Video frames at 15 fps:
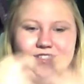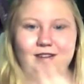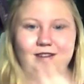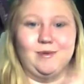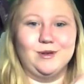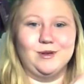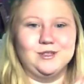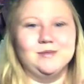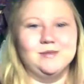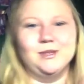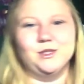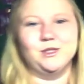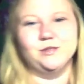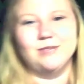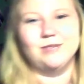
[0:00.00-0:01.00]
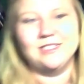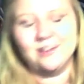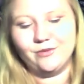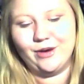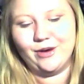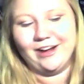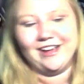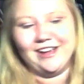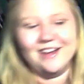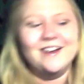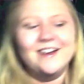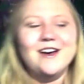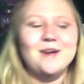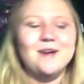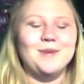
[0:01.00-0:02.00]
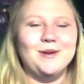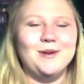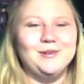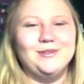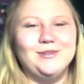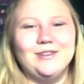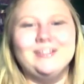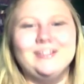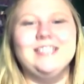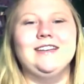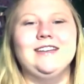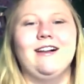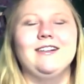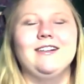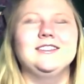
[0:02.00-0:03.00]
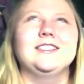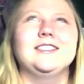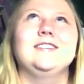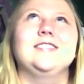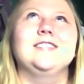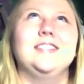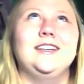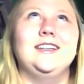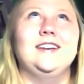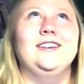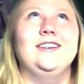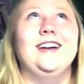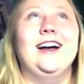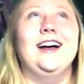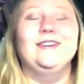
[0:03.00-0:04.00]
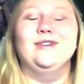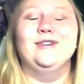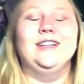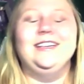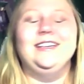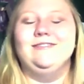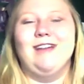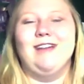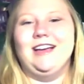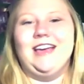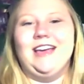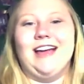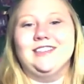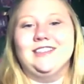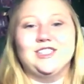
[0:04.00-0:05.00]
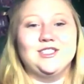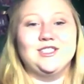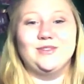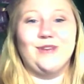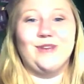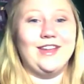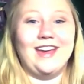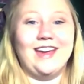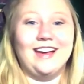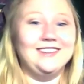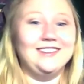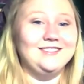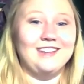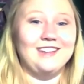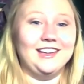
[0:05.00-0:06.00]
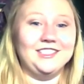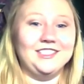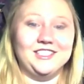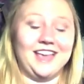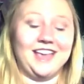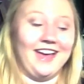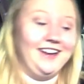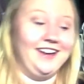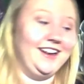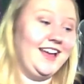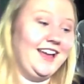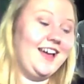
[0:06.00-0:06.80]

And I posted a picture of myself wearing it, but it was fifteen dollars, and I was like, I really I can't justify that. I just can't